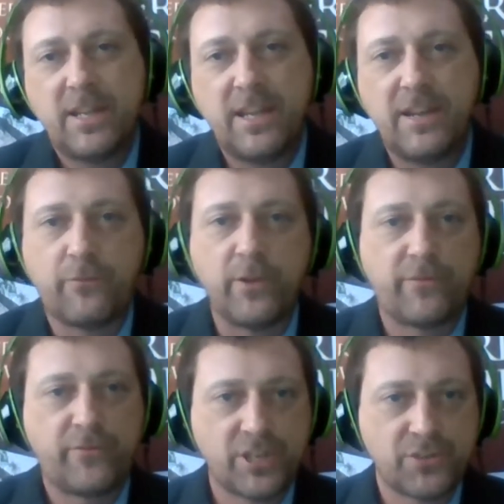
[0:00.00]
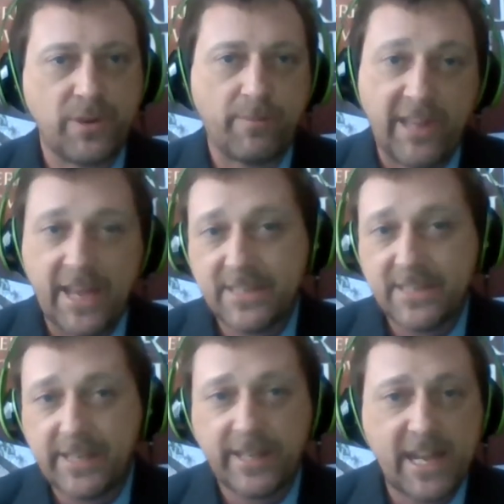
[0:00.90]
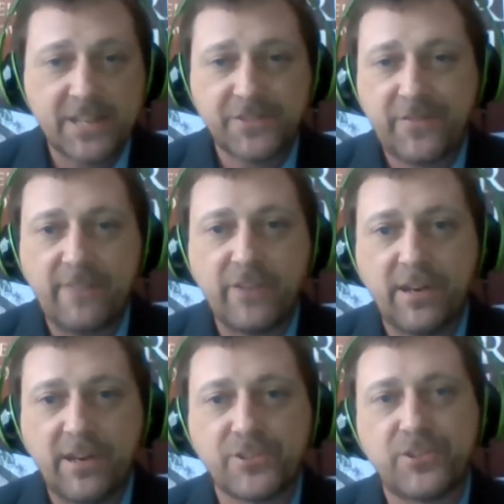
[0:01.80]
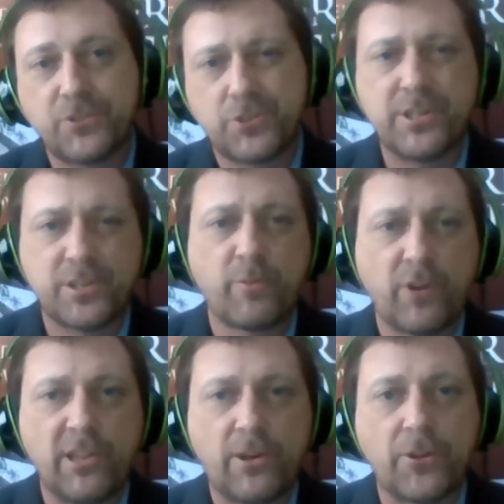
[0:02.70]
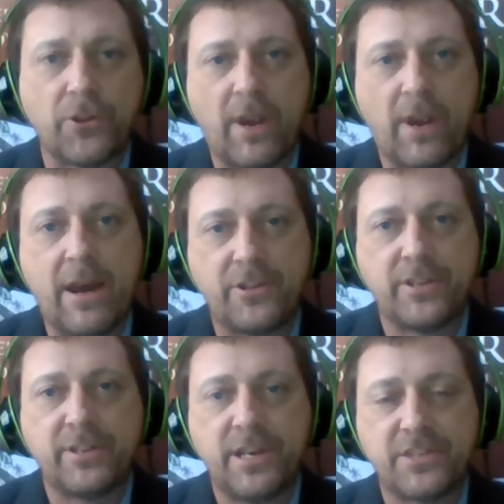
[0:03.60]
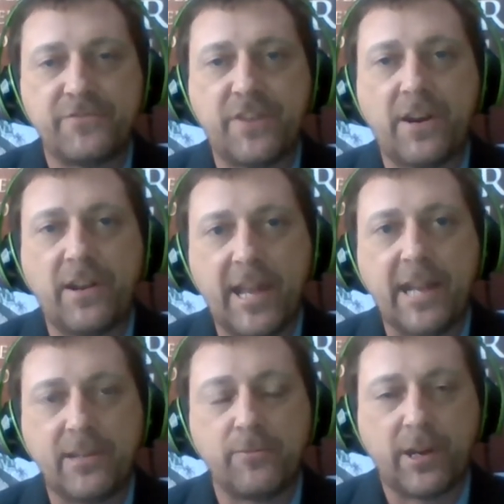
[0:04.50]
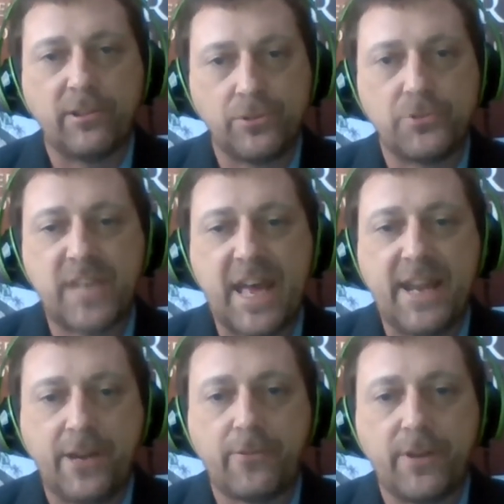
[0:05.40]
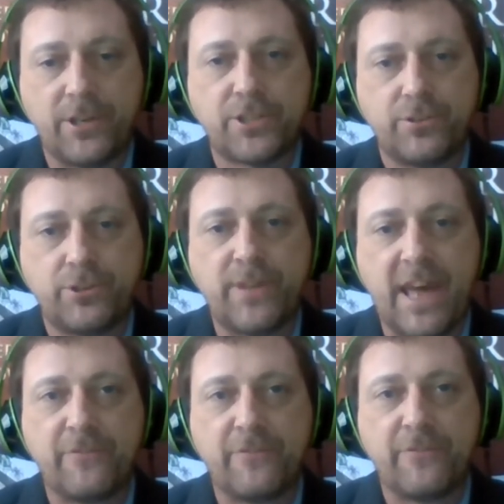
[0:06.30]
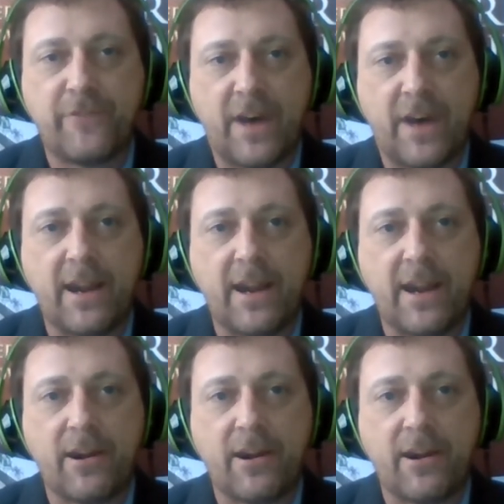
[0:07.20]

If we've just replanted in the last five years, those trees are pretty low to the ground, and, and it's very likely we're going to lose that acreage to that fire.